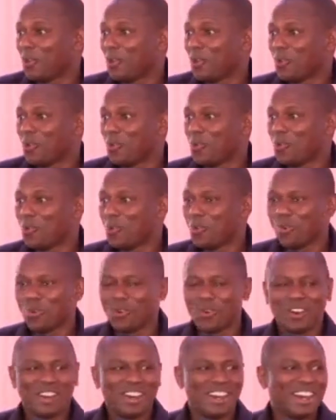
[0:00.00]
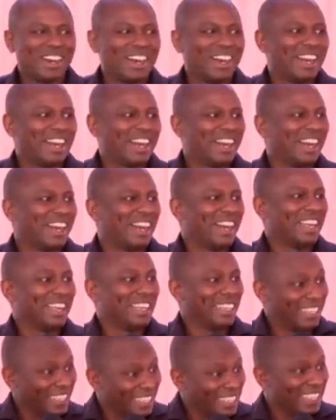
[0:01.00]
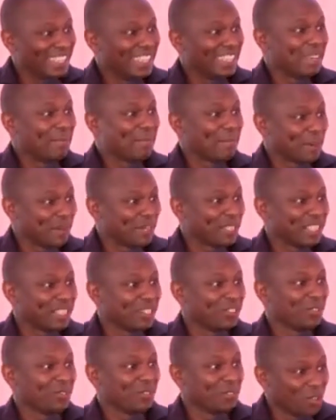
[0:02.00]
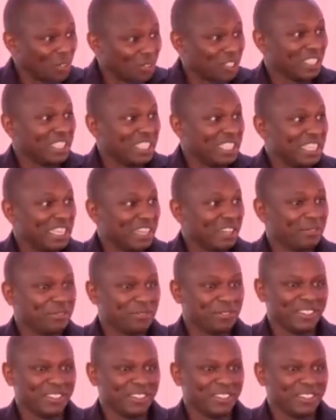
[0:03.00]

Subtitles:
who are leading in the process of no CDF,